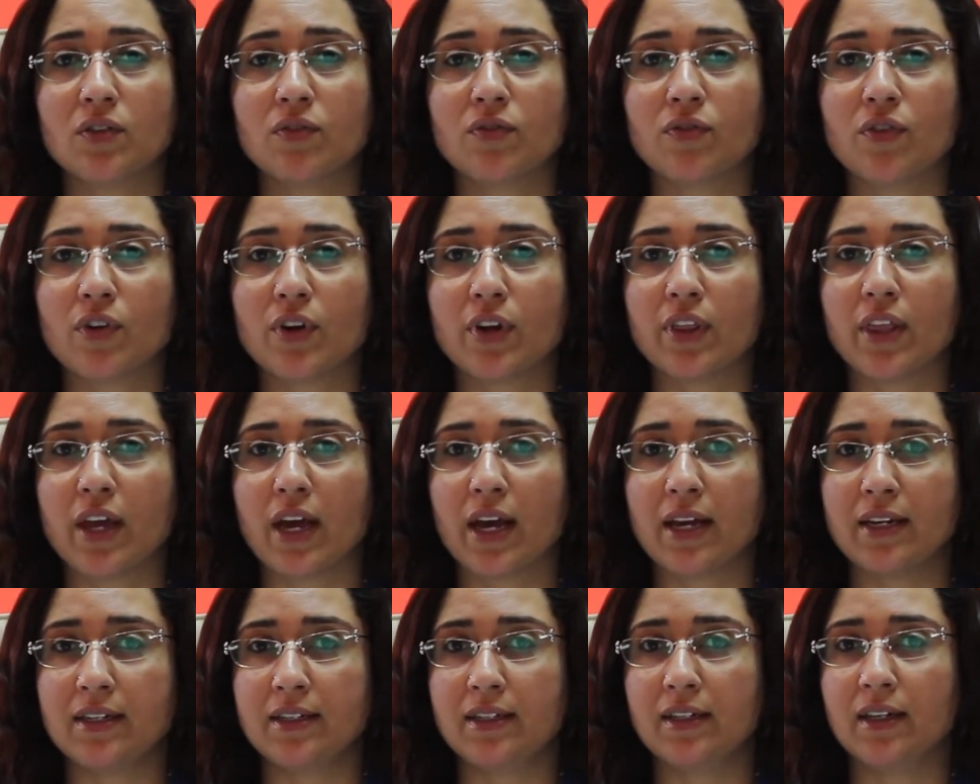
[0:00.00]
for the
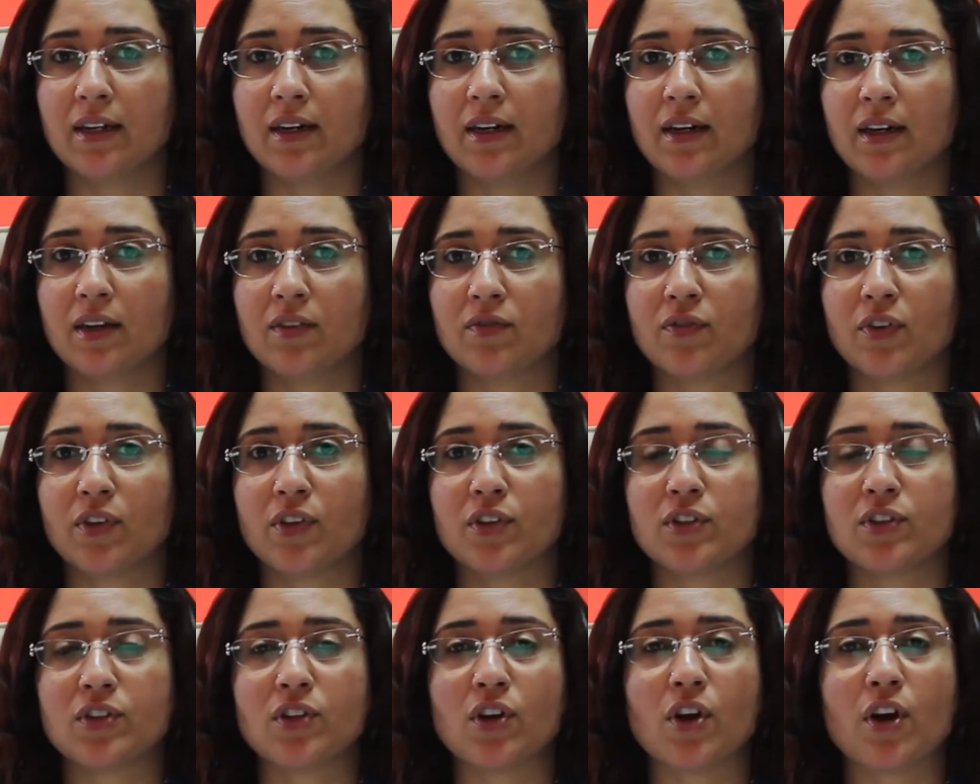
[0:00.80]
idea and for
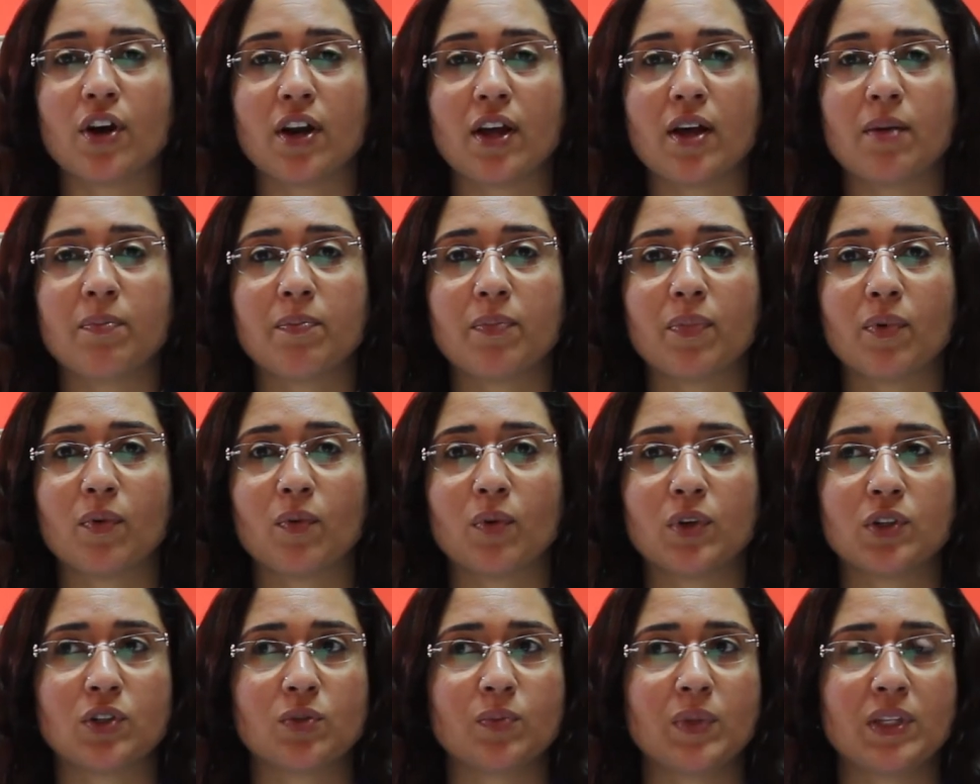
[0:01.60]
the startup,
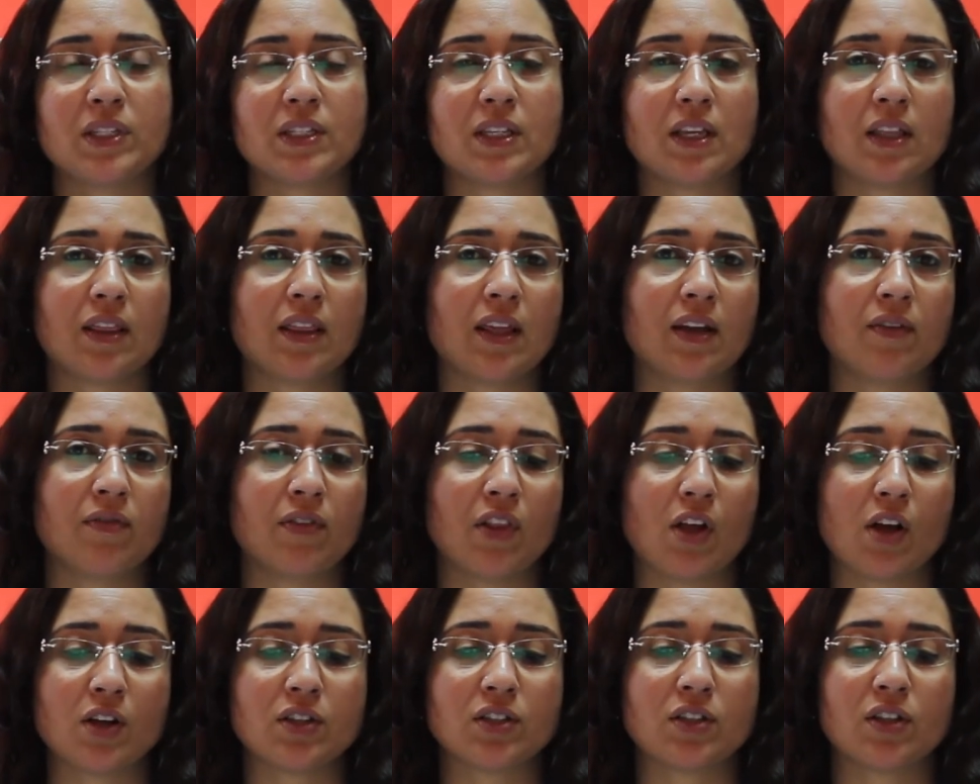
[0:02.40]
which means that they've
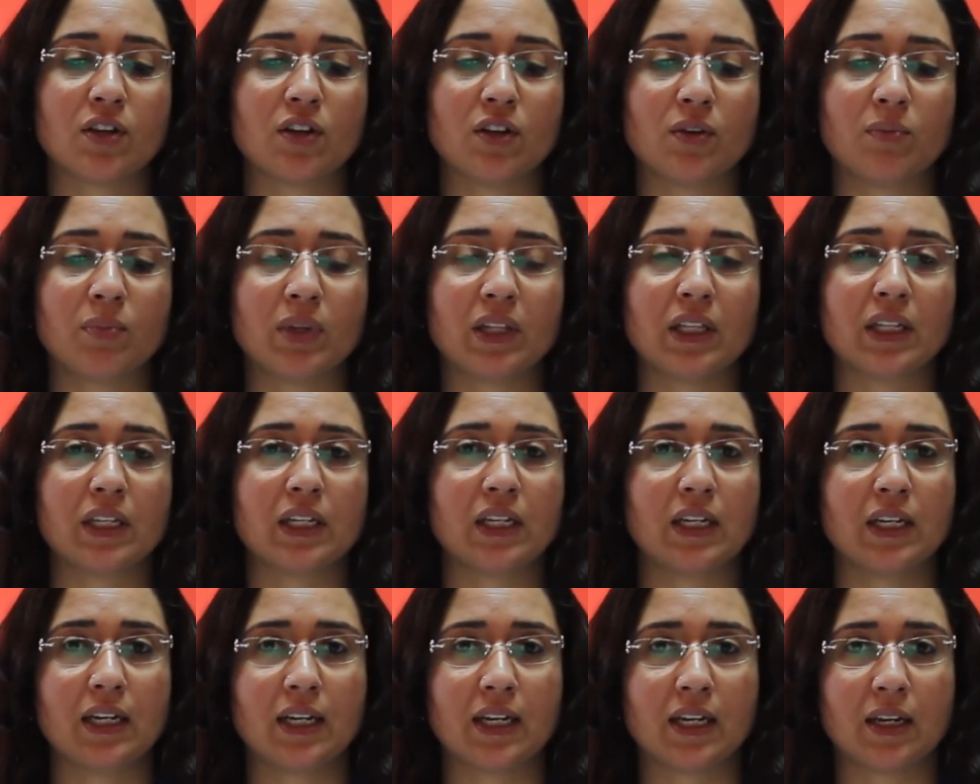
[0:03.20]
lost their
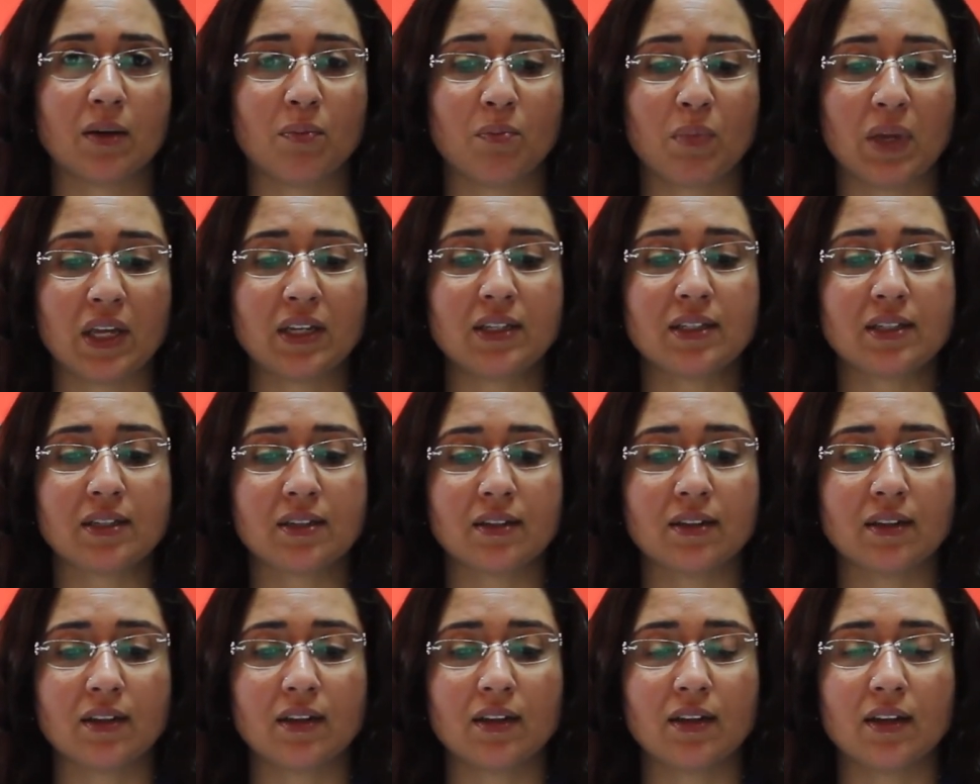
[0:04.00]
ability to commit
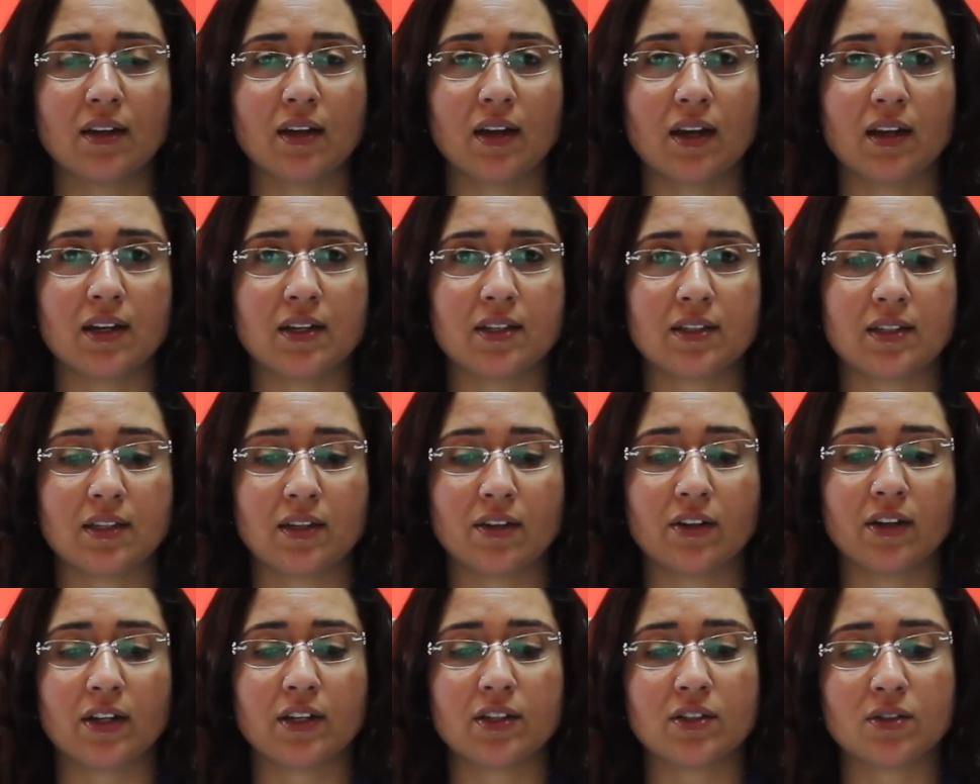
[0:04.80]
in a
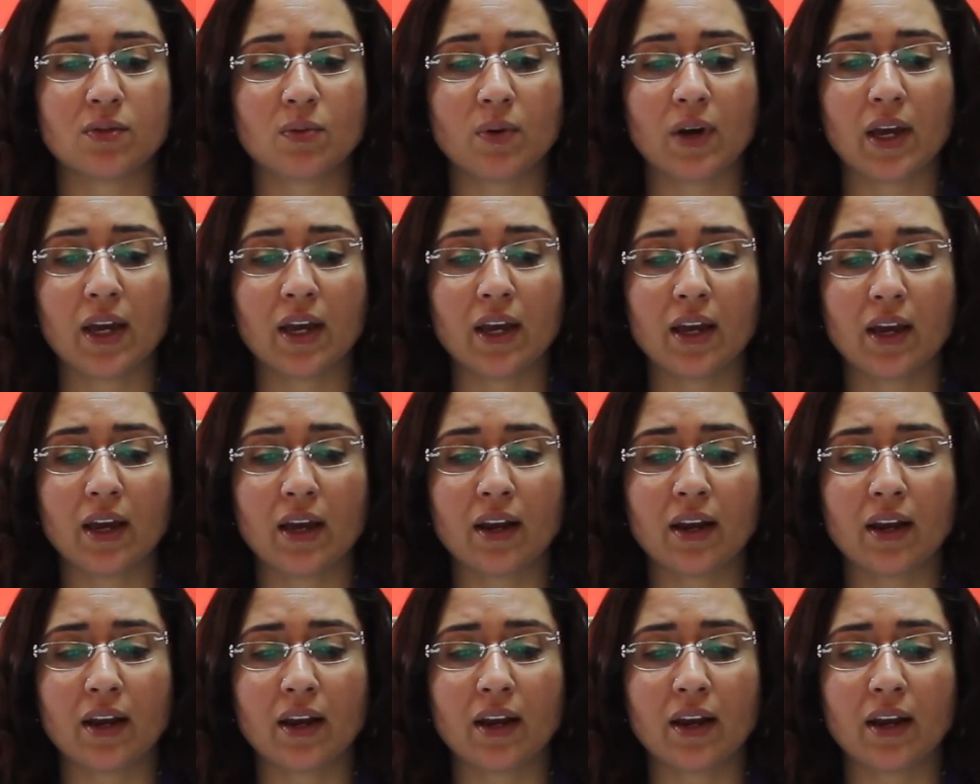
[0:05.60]
serious way.